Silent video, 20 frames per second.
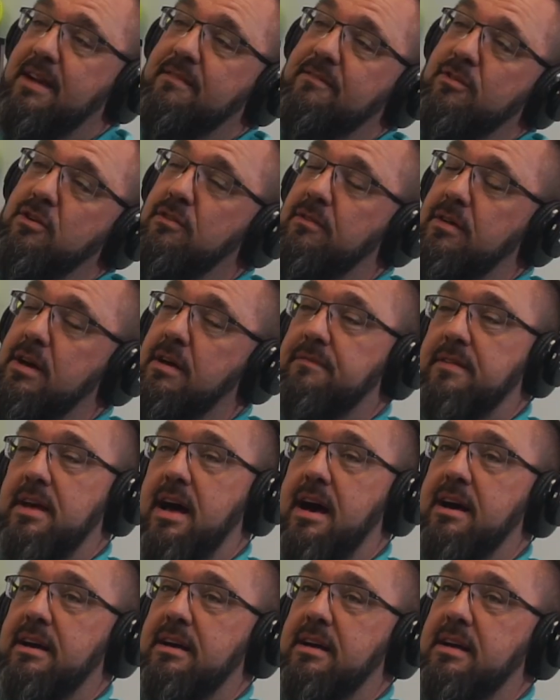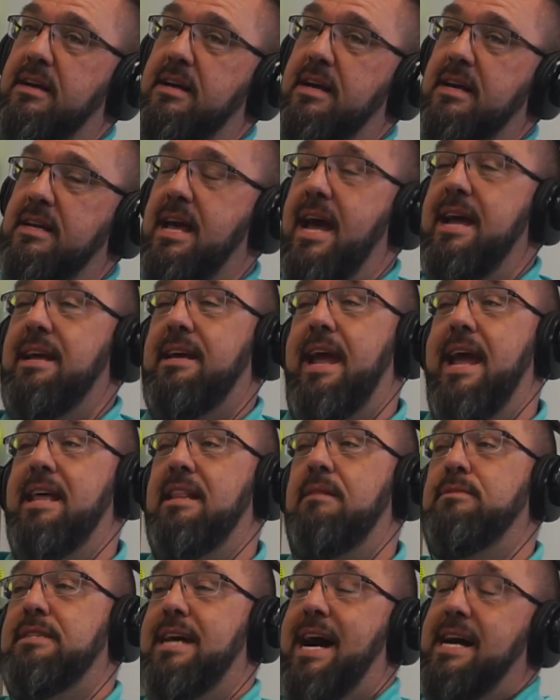then
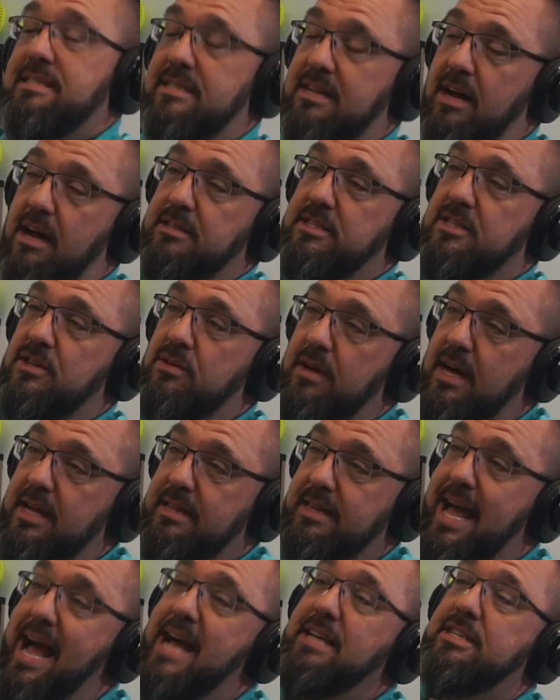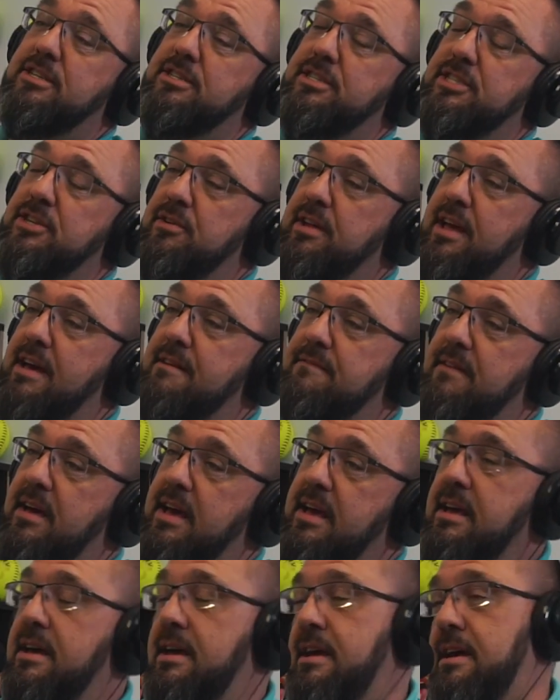Caleb Johnson also, last year's
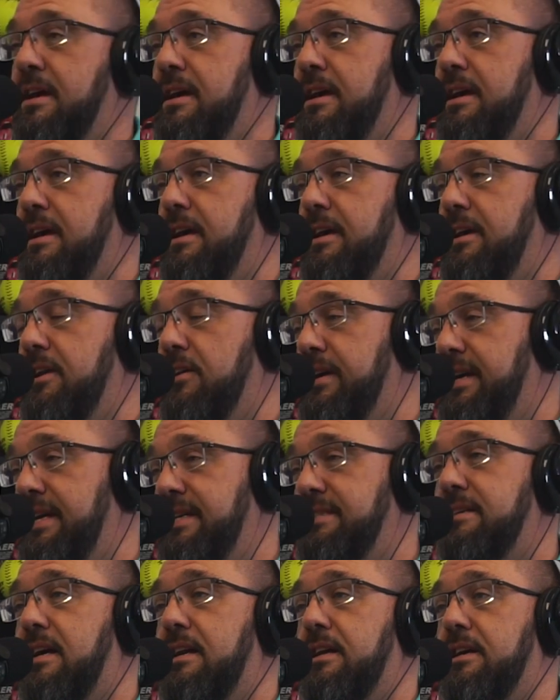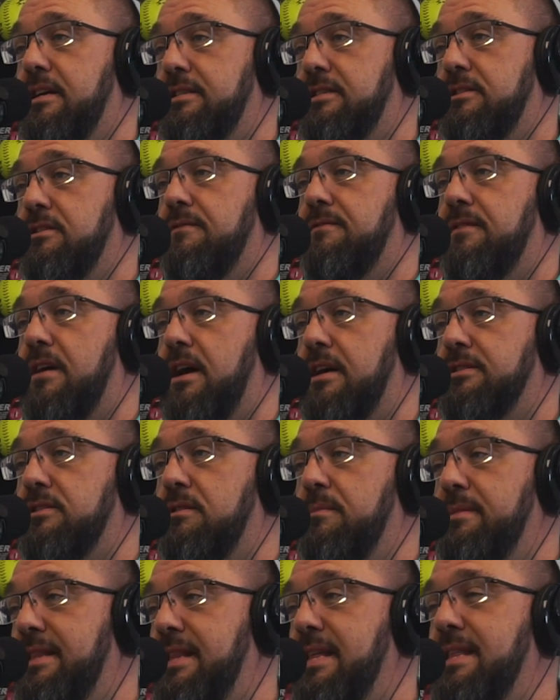UDFA. He's done good so far.
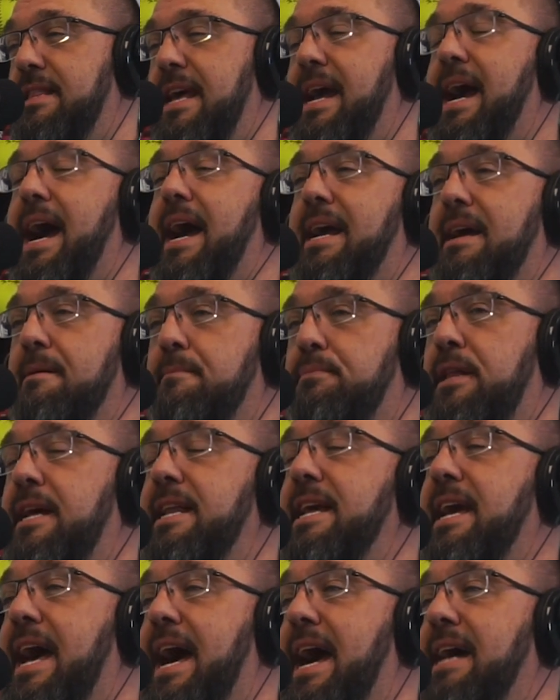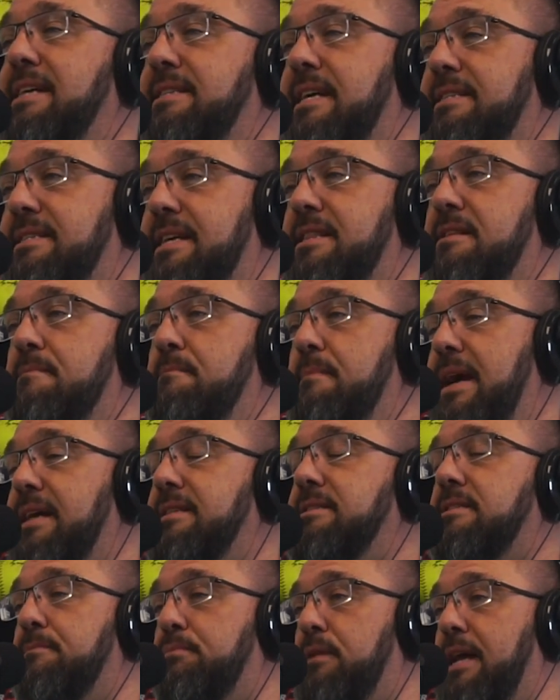So I mean they got plenty of guys that's in the
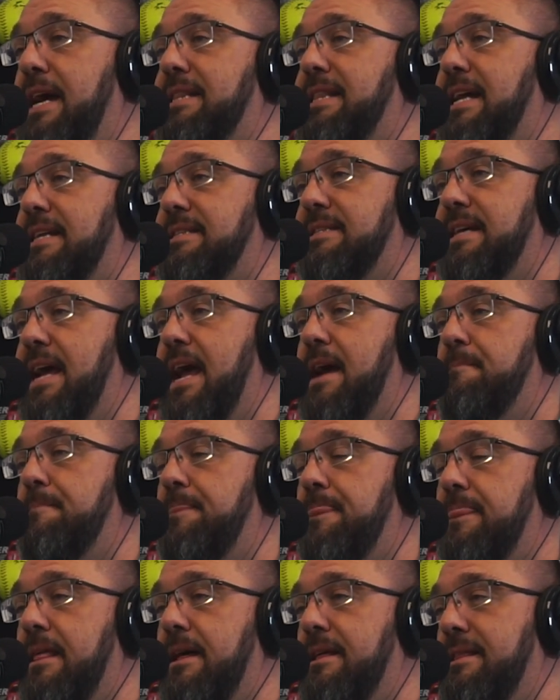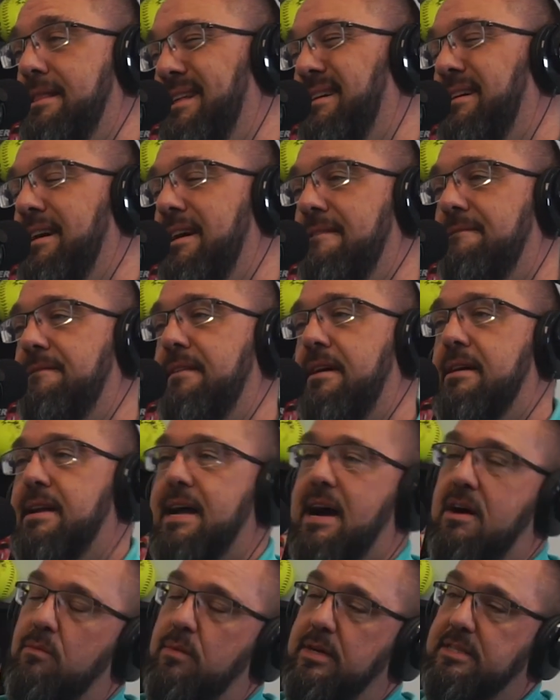mix to play at that Sam. They'll get it figured
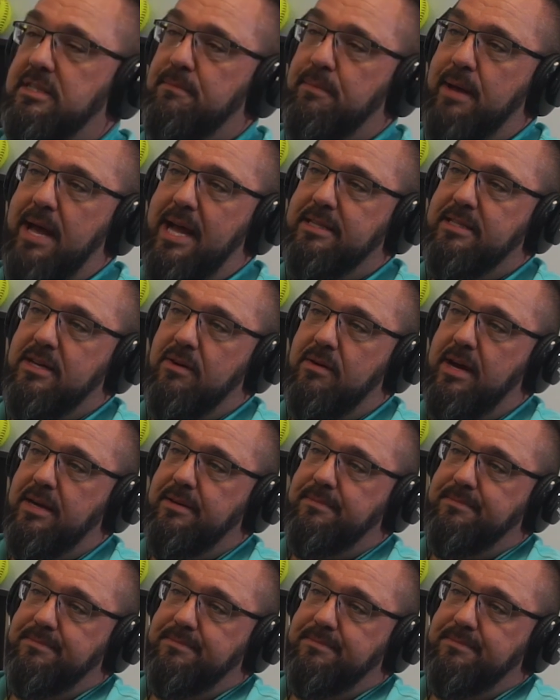out once the pads go on.